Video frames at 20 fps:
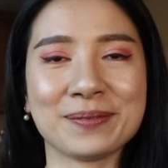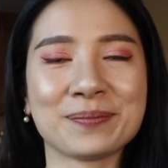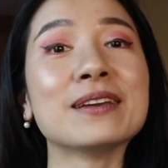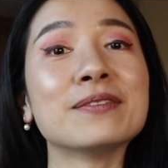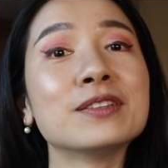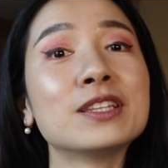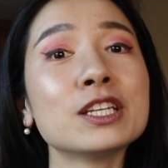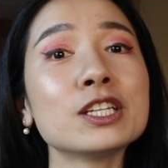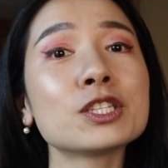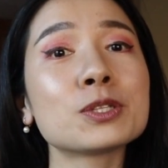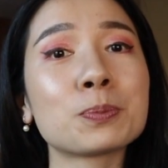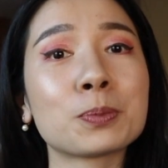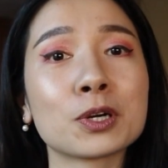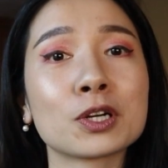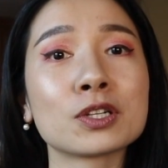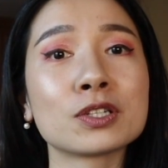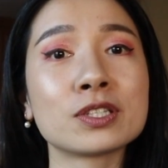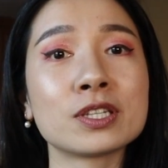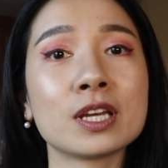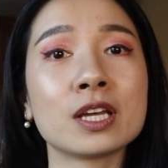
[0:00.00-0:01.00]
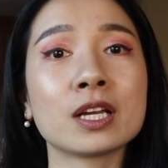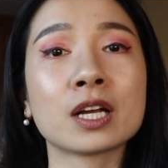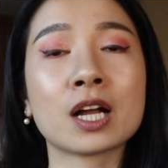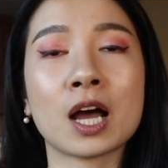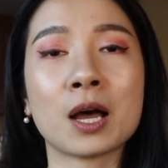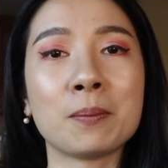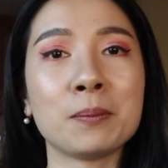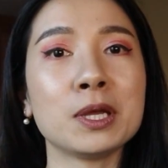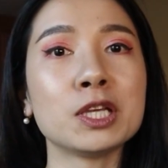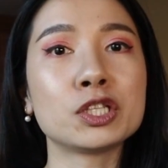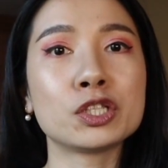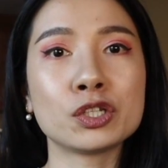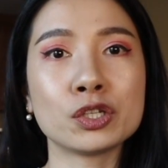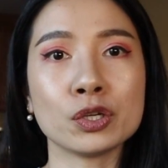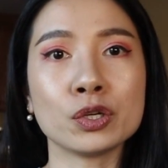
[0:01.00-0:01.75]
If this person commits